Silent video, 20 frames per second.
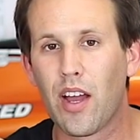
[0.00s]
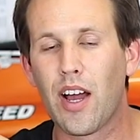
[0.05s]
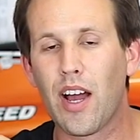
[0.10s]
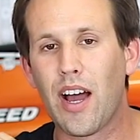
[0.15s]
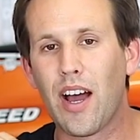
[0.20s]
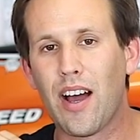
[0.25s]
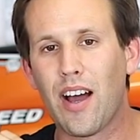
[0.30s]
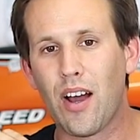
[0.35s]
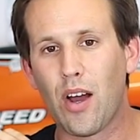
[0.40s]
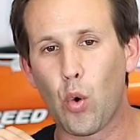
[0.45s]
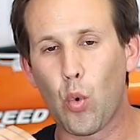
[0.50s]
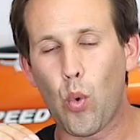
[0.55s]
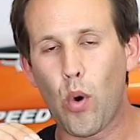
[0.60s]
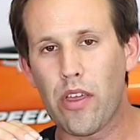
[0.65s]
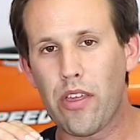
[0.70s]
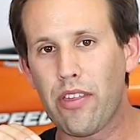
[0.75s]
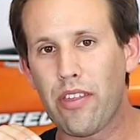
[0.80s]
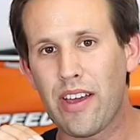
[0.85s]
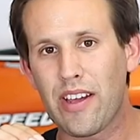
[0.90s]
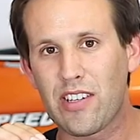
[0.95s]

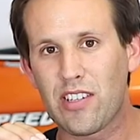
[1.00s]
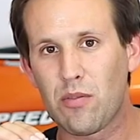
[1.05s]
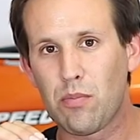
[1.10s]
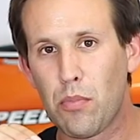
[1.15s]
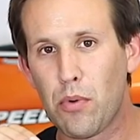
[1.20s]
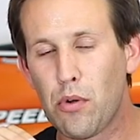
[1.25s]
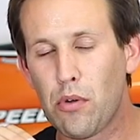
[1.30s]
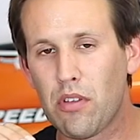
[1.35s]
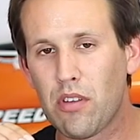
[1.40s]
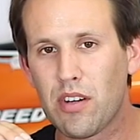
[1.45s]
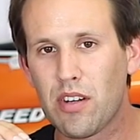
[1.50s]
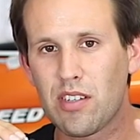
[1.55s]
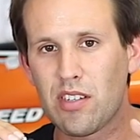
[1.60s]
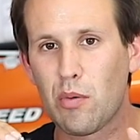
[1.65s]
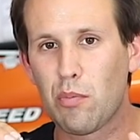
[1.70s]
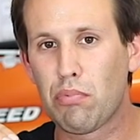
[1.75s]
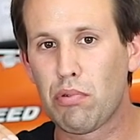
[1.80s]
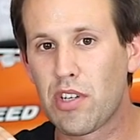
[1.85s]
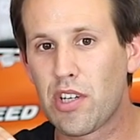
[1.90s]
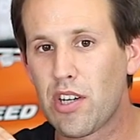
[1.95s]
whether that smoothness
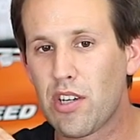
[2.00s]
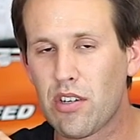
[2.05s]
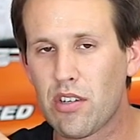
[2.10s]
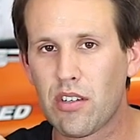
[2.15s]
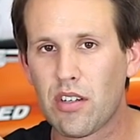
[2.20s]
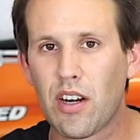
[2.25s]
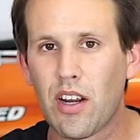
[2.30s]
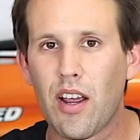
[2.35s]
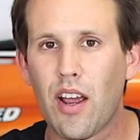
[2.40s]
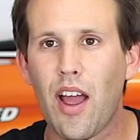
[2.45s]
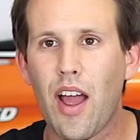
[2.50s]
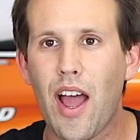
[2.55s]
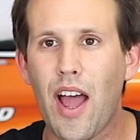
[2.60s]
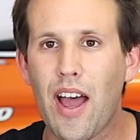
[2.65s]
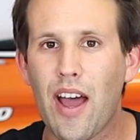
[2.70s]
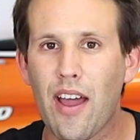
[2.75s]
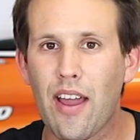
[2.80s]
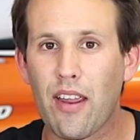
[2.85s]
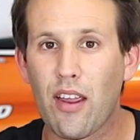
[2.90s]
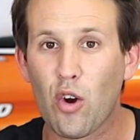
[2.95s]
and precision
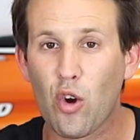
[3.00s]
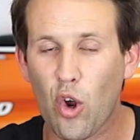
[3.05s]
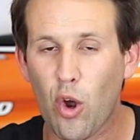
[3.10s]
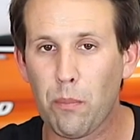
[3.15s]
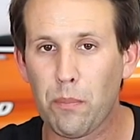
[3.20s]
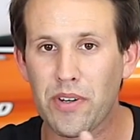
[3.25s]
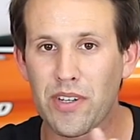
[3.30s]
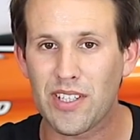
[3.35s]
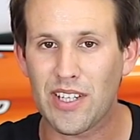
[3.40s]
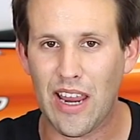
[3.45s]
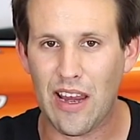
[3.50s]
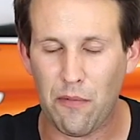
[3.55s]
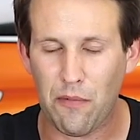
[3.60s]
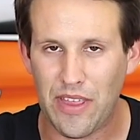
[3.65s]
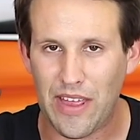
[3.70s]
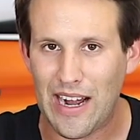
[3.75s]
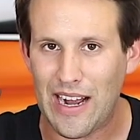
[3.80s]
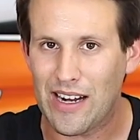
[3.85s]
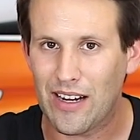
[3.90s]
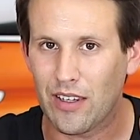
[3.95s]
can compensate
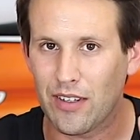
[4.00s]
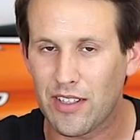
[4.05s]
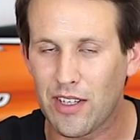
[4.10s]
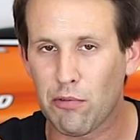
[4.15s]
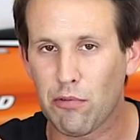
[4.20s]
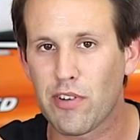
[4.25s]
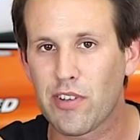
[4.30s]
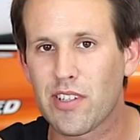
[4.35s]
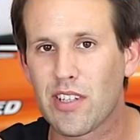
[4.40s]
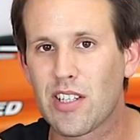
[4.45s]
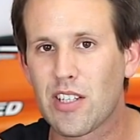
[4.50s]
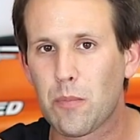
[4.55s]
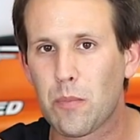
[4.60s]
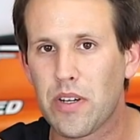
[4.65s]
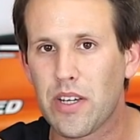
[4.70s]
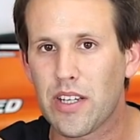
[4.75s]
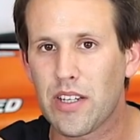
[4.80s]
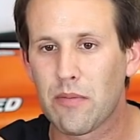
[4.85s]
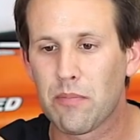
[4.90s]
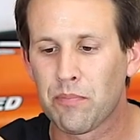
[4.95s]
for that little difference in
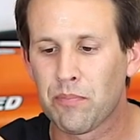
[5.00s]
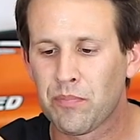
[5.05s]
speed.